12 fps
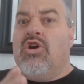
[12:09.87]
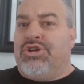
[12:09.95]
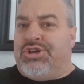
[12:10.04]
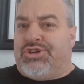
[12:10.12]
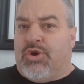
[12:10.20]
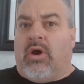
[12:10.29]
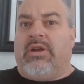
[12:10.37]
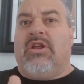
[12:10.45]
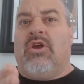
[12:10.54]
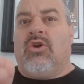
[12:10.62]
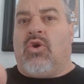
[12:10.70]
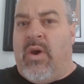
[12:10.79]
Short,
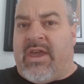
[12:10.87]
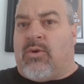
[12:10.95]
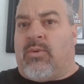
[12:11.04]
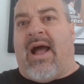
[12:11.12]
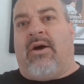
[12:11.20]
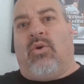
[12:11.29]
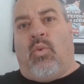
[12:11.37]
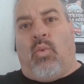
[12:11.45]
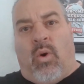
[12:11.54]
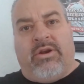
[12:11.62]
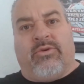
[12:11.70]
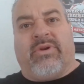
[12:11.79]
quick route,
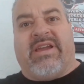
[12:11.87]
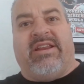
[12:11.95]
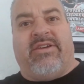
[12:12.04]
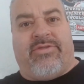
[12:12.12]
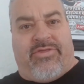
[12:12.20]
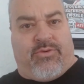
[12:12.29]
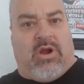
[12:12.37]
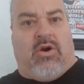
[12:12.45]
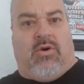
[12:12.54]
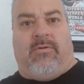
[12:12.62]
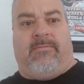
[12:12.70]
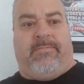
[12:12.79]
one read,
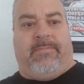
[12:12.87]
throw.